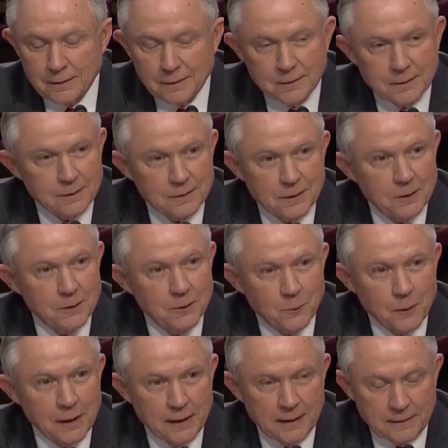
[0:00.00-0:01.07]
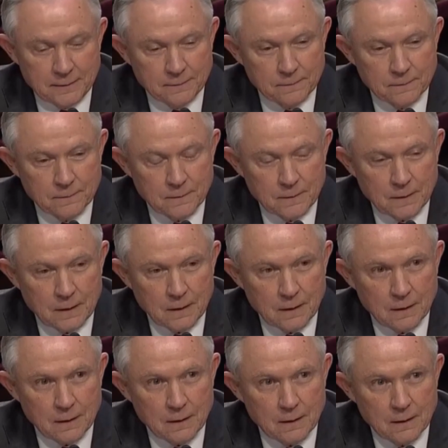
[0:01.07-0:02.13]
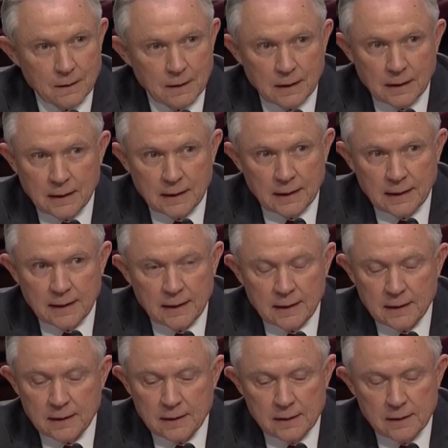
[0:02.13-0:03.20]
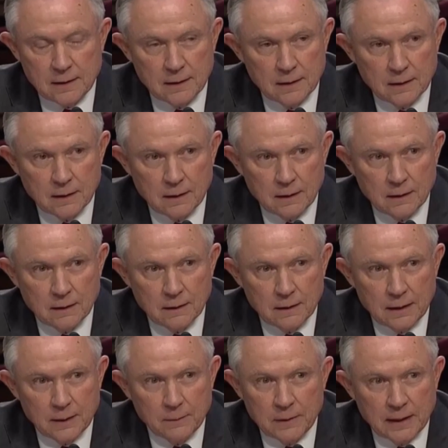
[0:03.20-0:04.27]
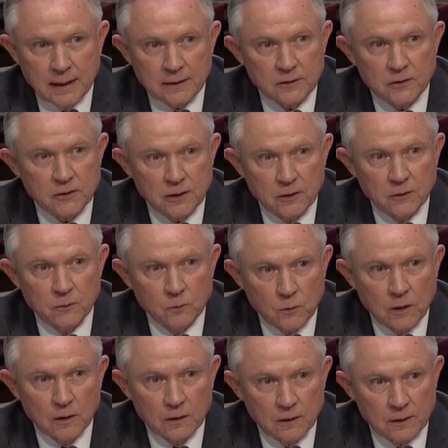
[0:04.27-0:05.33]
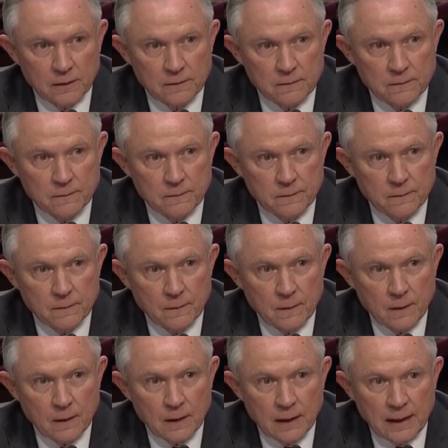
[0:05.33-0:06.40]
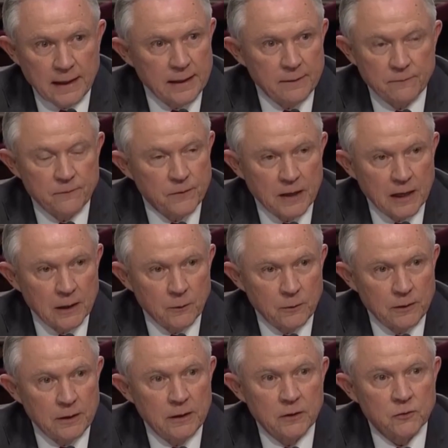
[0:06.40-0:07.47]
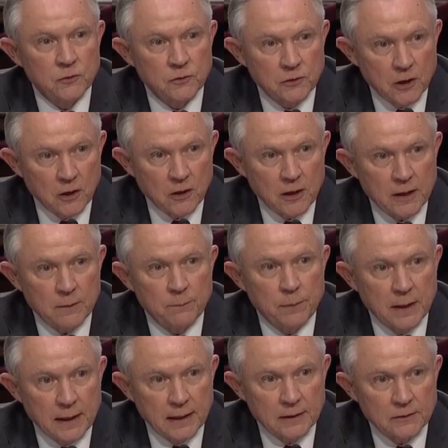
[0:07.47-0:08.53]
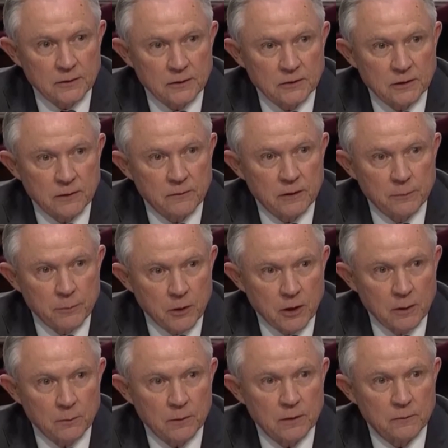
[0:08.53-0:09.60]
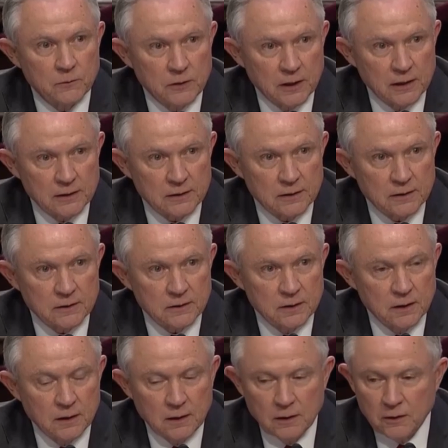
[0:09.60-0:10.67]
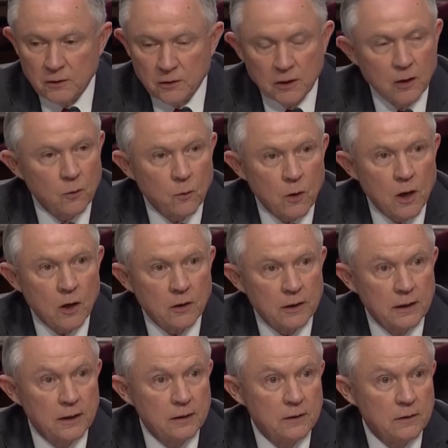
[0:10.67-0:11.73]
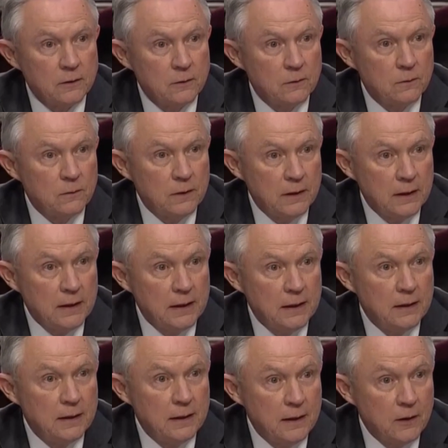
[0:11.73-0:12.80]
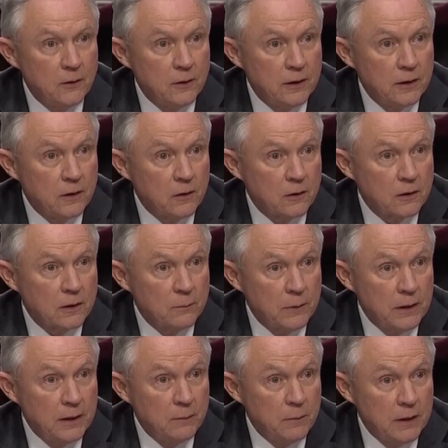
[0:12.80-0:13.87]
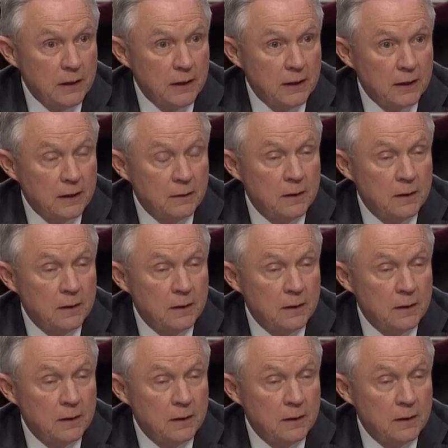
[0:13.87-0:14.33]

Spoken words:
Senator Wyden, I am not stonewalling. I am following the historic policies of the Department of Justice. You don't walk into any hearing or committee meeting and